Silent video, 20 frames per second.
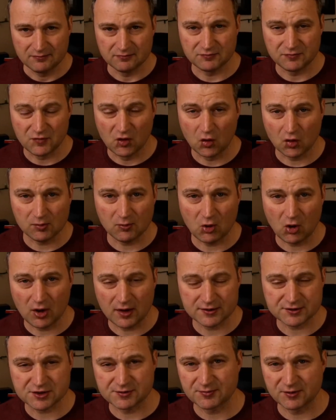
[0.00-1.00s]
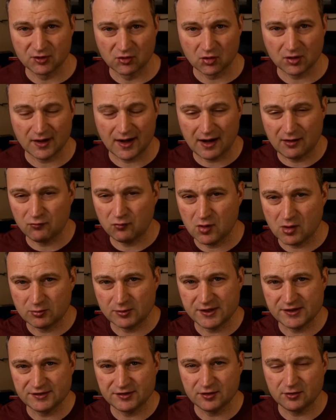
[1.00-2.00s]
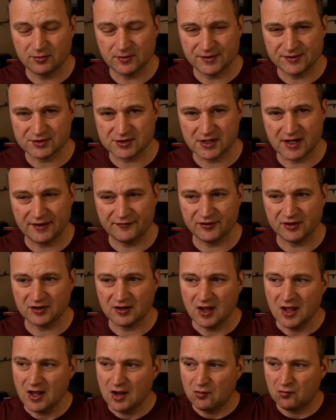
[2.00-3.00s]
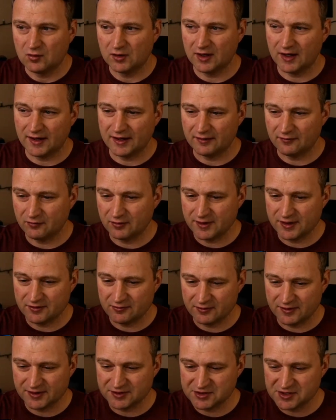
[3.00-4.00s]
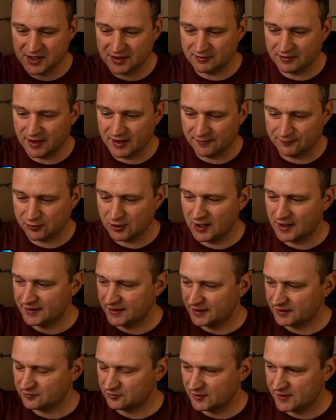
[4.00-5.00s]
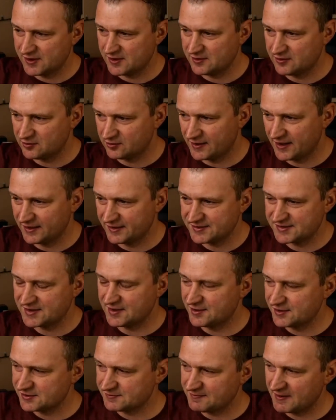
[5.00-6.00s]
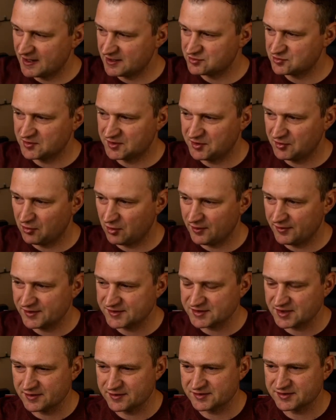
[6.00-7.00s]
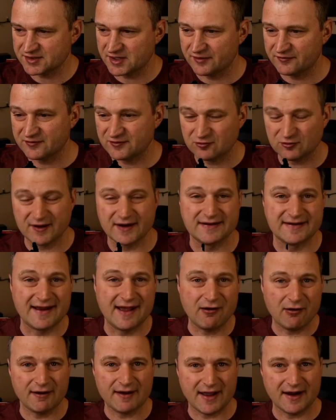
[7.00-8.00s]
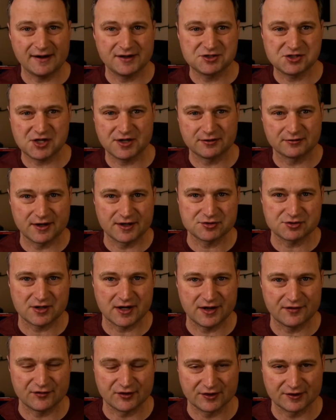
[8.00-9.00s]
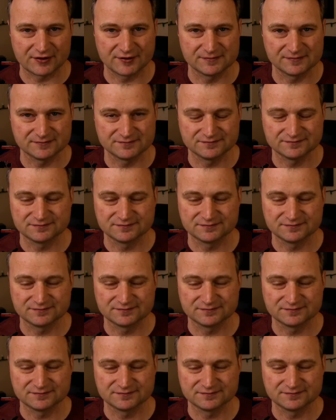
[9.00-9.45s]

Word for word: Normal entrepreneur, what we do with traffic, we're like, we generate a product, we create a sales page, we do all this other stuff. Great, now I got to generate traffic.